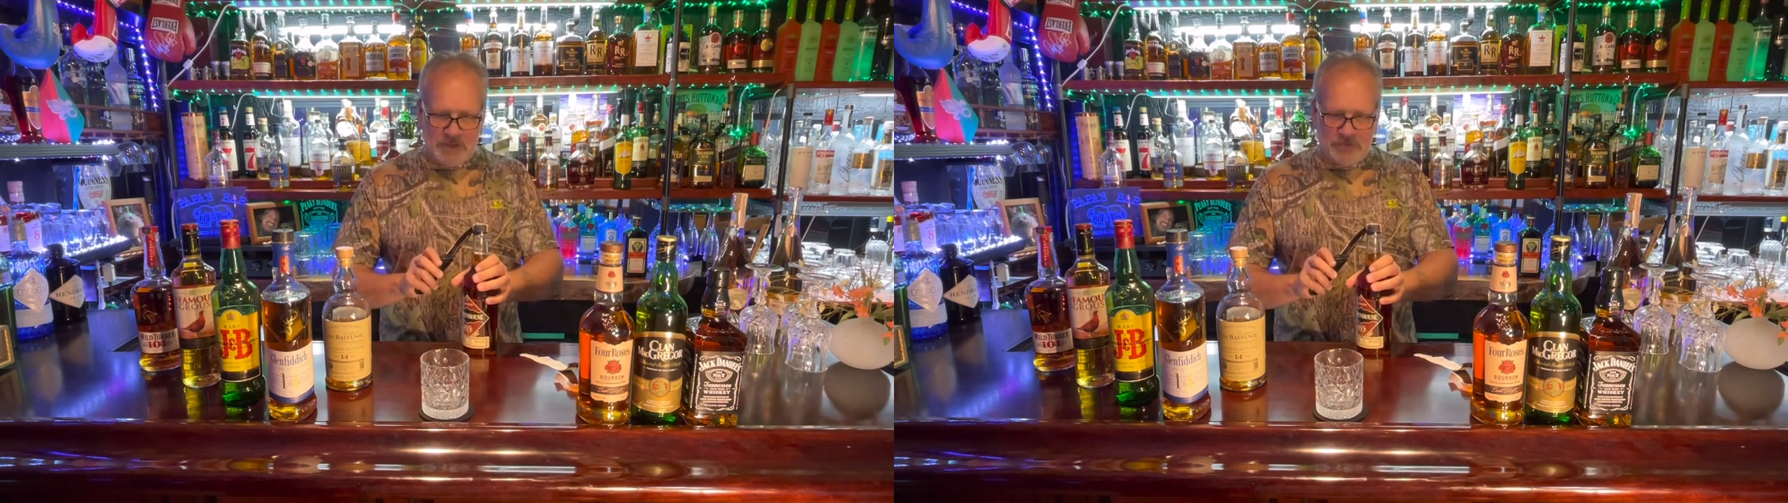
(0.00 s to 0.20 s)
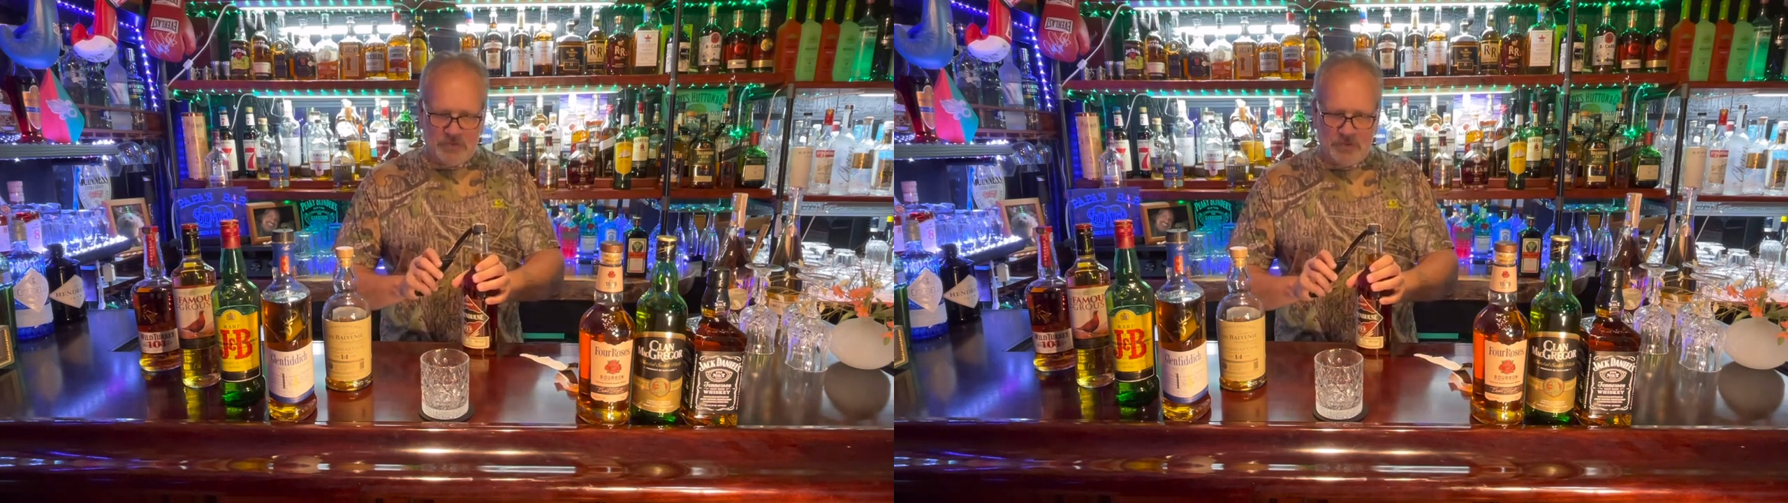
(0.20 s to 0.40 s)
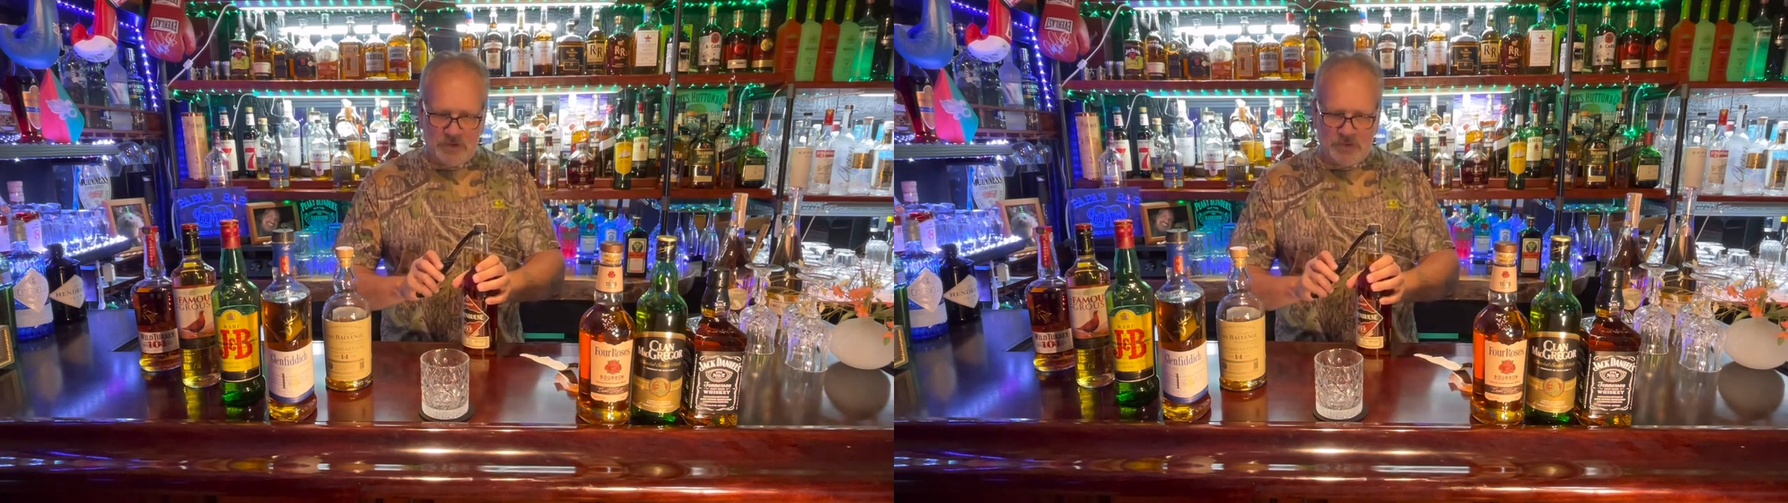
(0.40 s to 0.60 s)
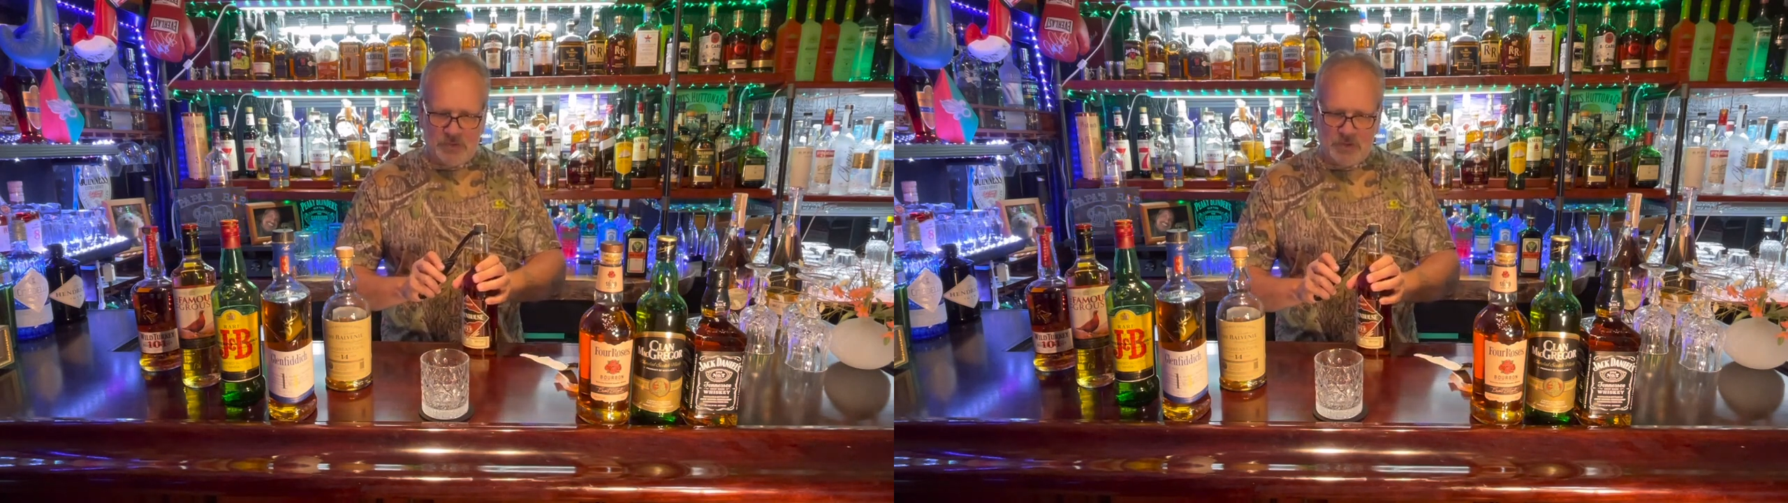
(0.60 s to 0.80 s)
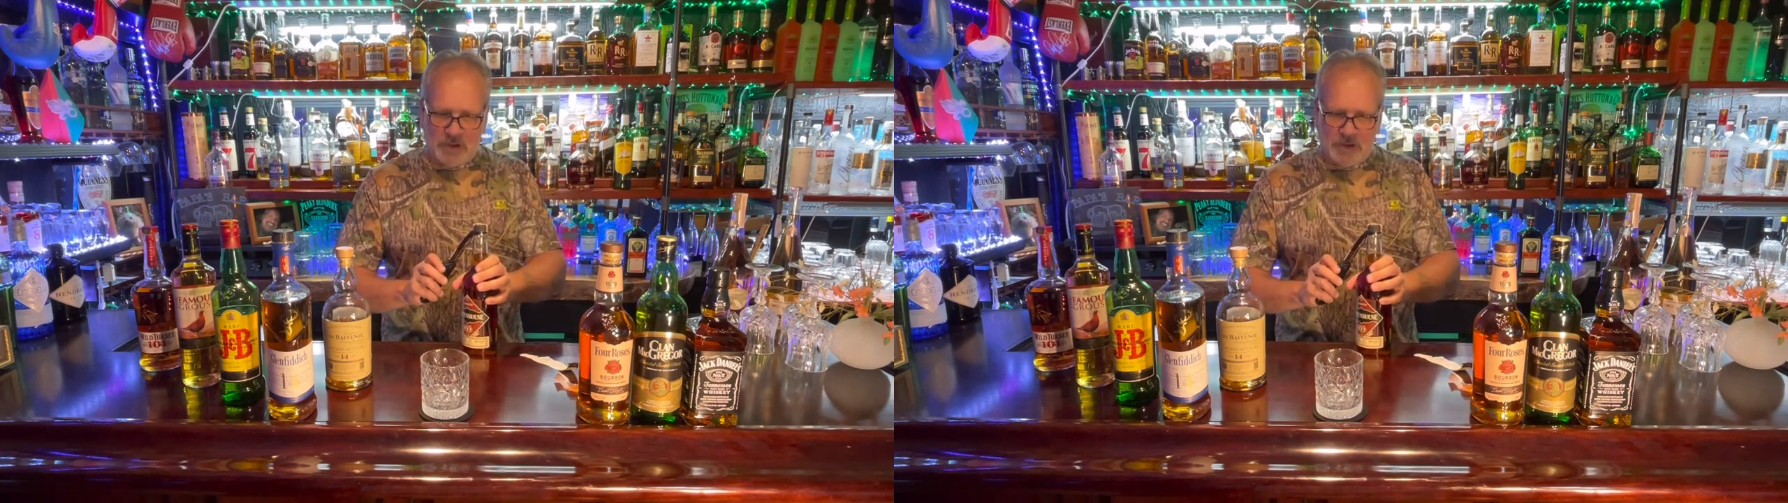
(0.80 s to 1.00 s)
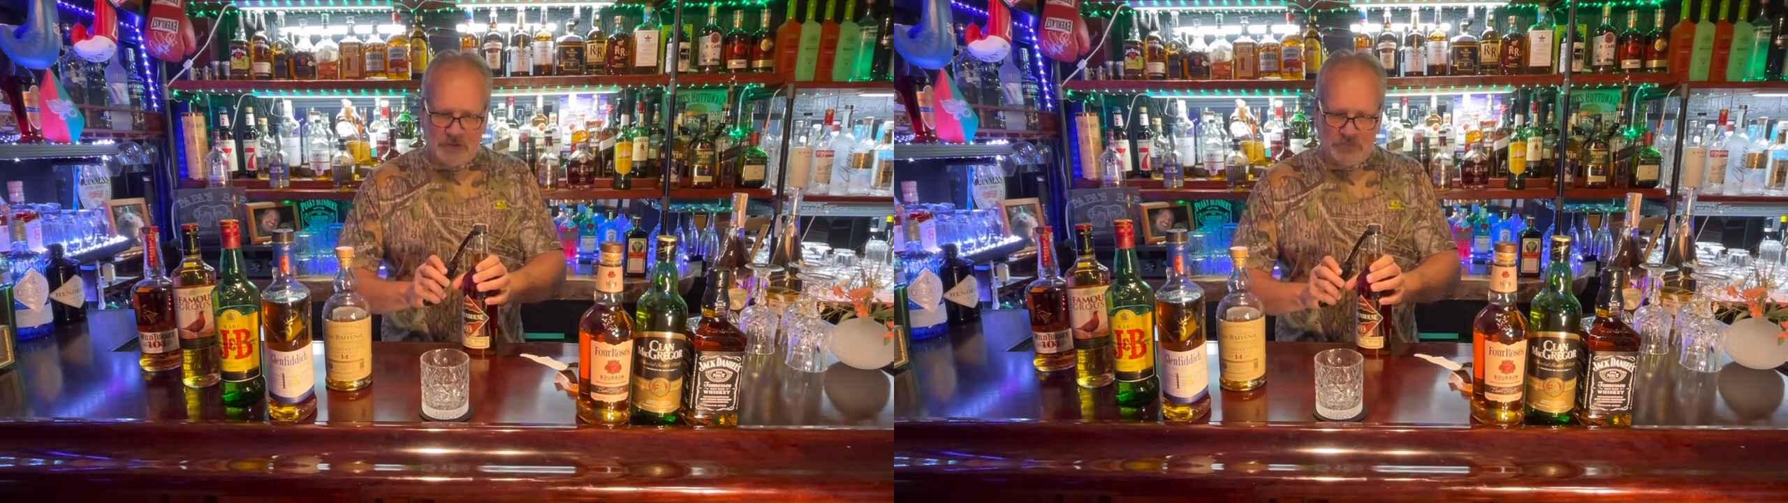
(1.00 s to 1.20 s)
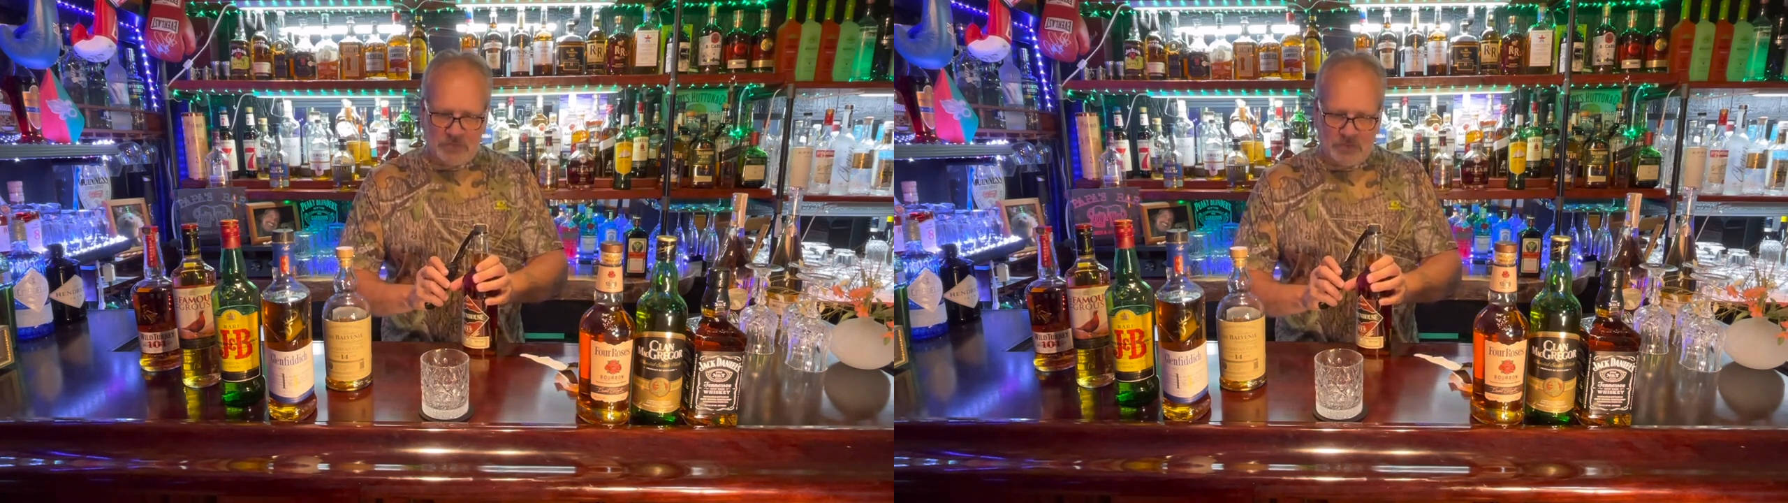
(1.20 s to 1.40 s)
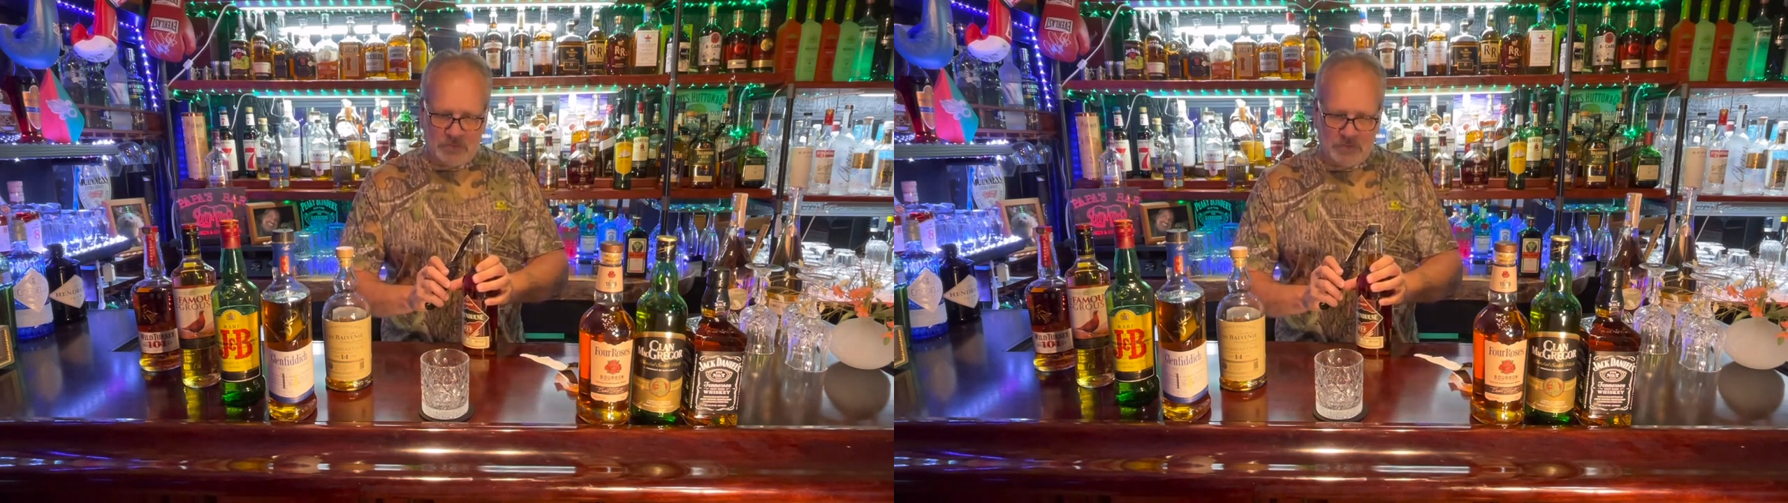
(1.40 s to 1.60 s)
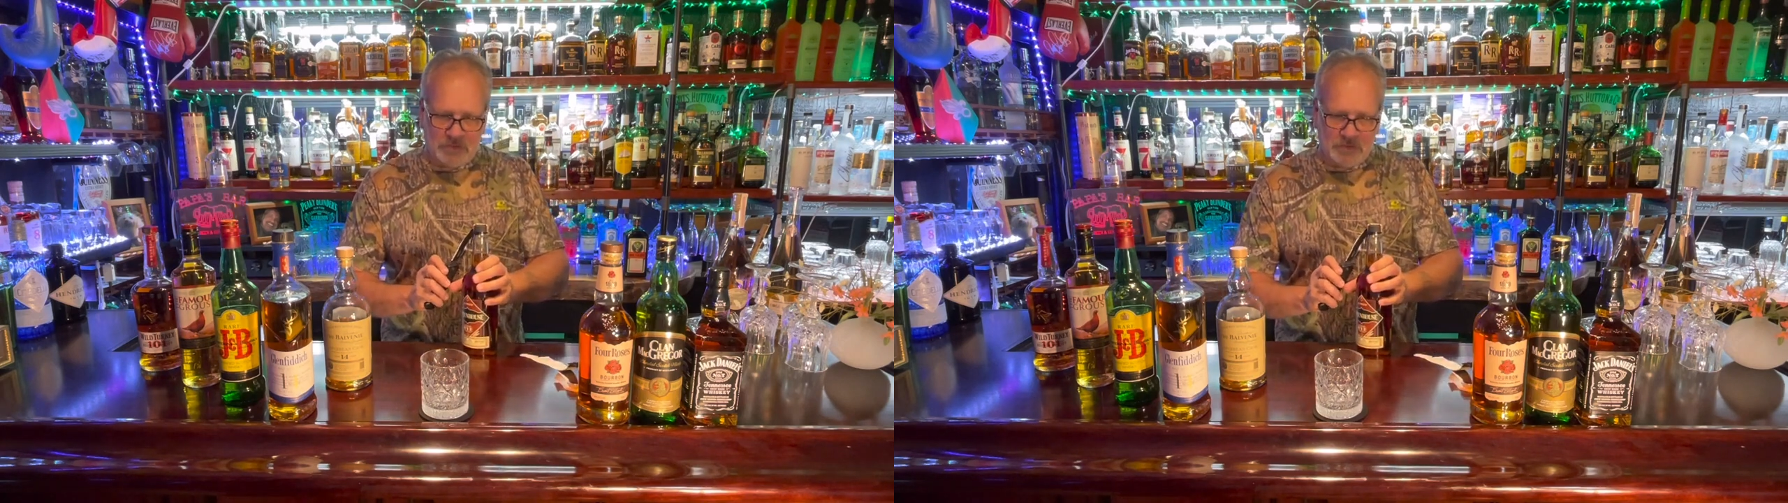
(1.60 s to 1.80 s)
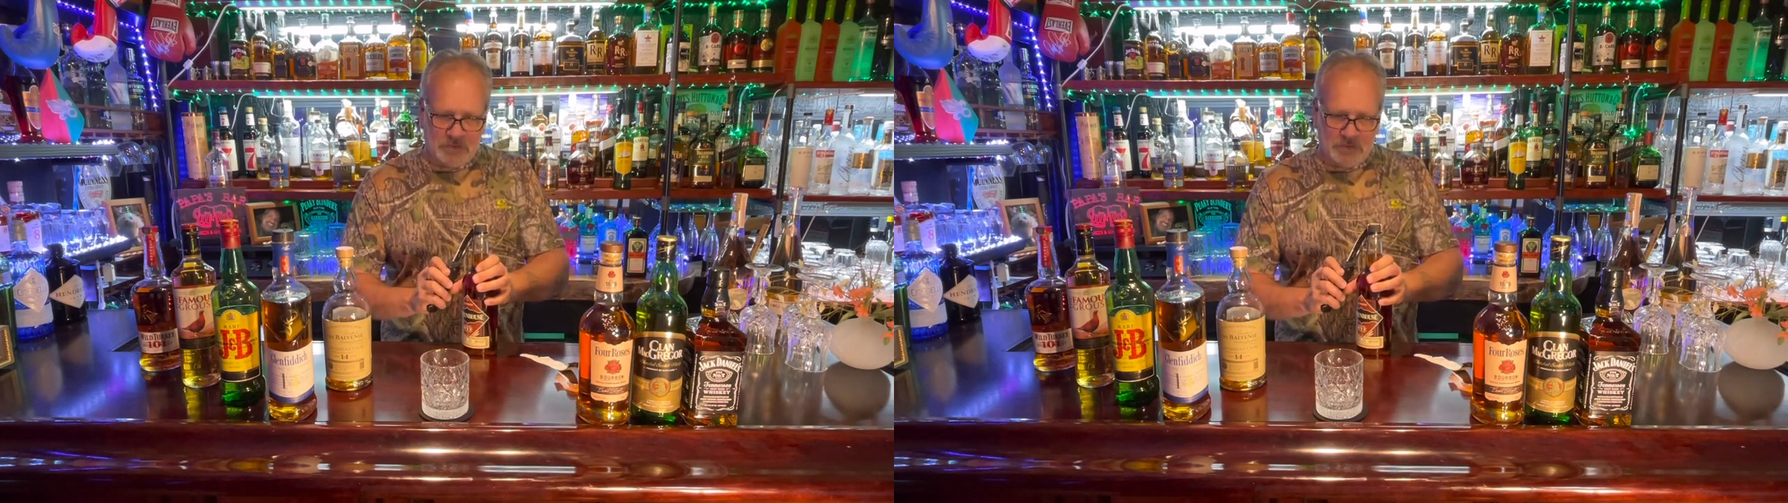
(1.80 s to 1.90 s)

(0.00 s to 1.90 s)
like $32, so